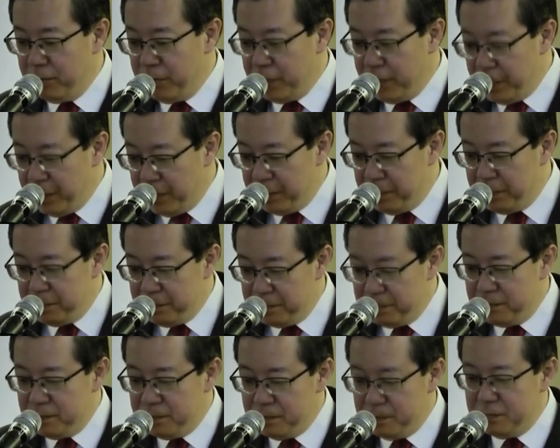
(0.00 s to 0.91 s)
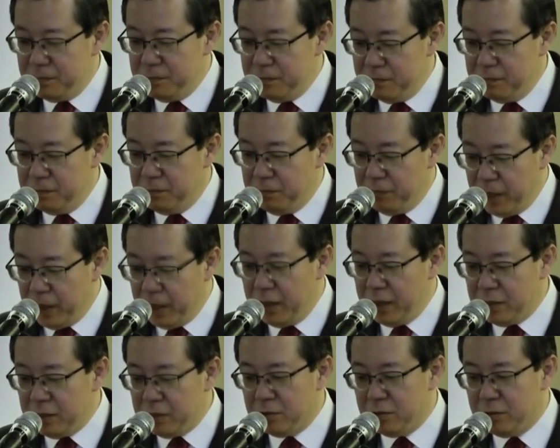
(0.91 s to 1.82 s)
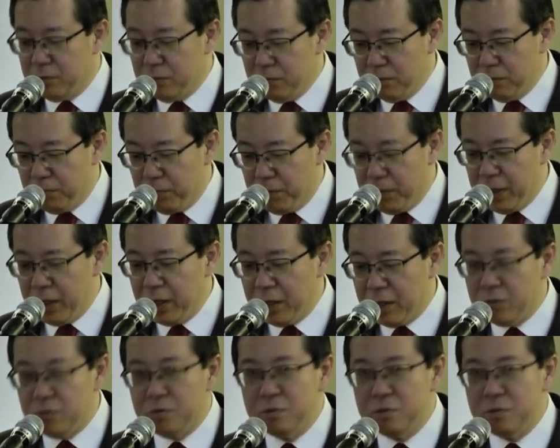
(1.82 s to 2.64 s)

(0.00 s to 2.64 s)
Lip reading: we managed to break